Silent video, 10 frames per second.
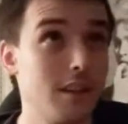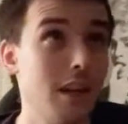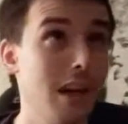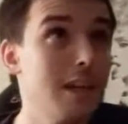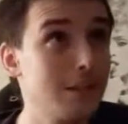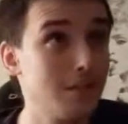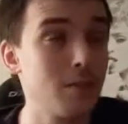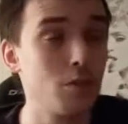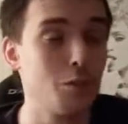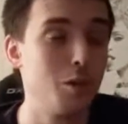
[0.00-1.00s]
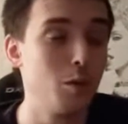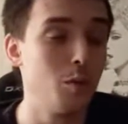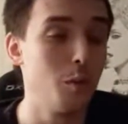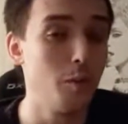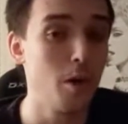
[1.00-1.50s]
kind of a
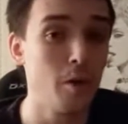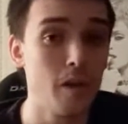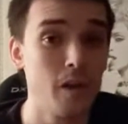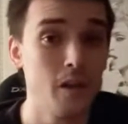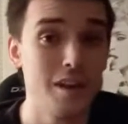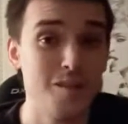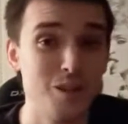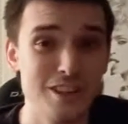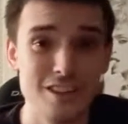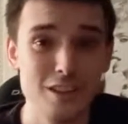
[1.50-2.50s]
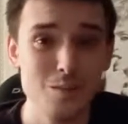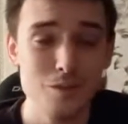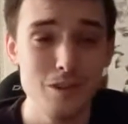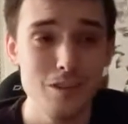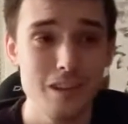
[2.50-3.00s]
formidable opponent, but in this
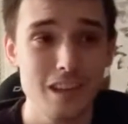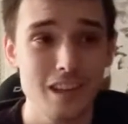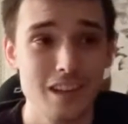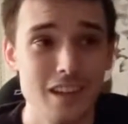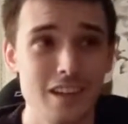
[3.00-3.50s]
movie, like